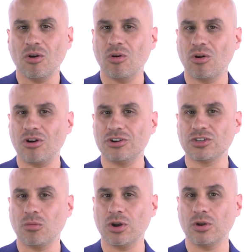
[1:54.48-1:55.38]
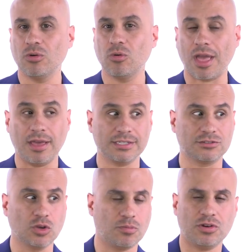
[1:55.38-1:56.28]
or someone who
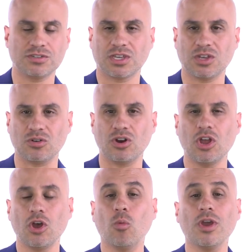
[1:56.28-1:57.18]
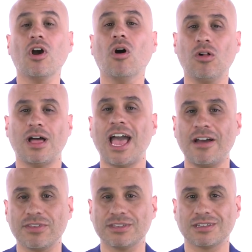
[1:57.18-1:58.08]
is super insecure. We all
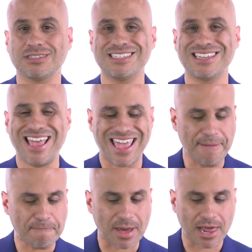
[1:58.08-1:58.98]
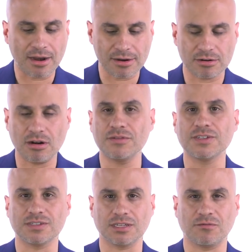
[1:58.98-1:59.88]
have this because it's embedded in our nervous
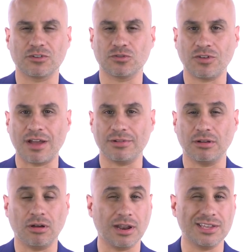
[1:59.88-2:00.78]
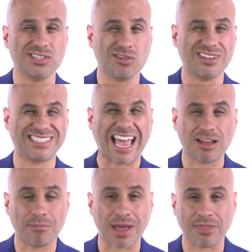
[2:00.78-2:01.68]
system for survival. Unless you're a
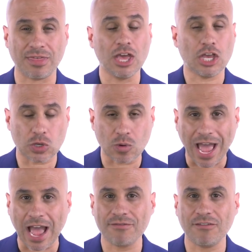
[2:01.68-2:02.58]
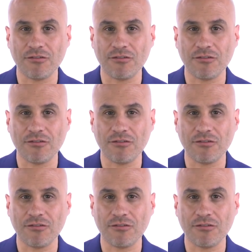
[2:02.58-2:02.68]
psychopath, you have the